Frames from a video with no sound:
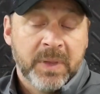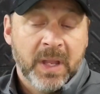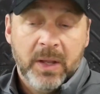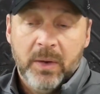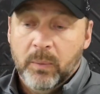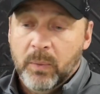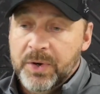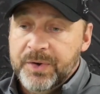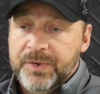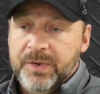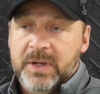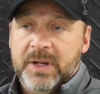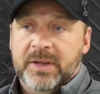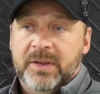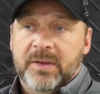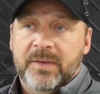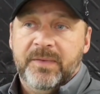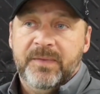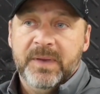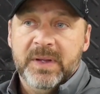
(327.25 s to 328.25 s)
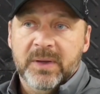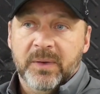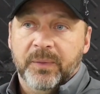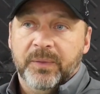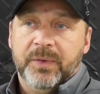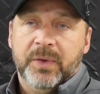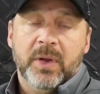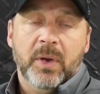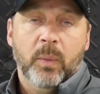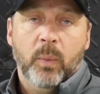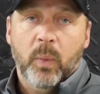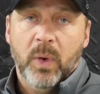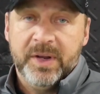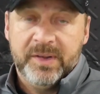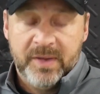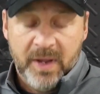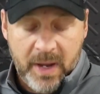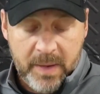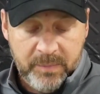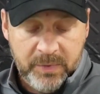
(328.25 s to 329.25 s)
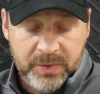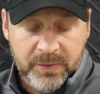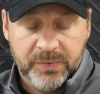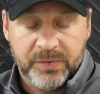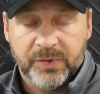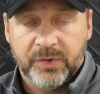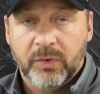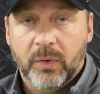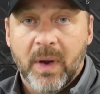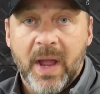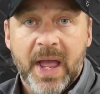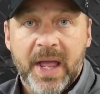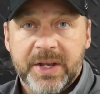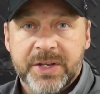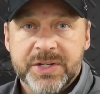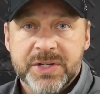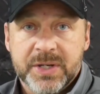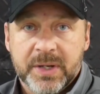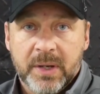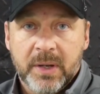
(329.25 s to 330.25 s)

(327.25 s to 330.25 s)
And once you get to the field, what time do you stretch?